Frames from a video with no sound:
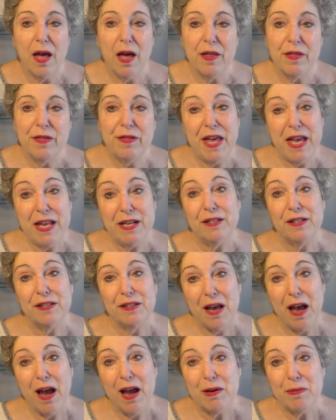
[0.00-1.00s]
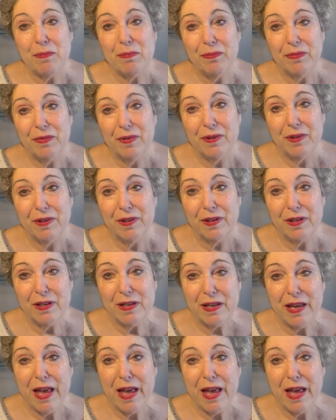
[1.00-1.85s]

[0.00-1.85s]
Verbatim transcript: They design the